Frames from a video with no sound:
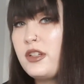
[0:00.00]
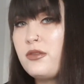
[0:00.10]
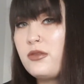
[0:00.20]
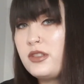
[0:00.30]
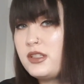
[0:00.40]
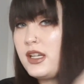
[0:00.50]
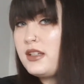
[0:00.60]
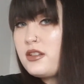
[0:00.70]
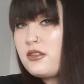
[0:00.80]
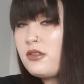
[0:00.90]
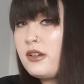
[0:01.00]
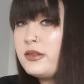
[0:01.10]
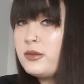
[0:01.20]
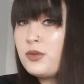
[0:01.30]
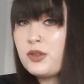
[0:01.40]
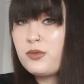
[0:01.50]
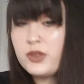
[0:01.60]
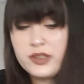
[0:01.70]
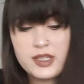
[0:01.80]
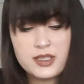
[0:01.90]
you know the dance, so everyone
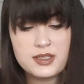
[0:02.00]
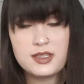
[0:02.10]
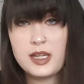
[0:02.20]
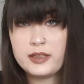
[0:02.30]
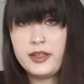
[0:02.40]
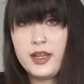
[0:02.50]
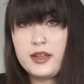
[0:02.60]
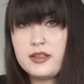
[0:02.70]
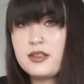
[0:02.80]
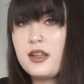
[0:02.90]
will dance that dance.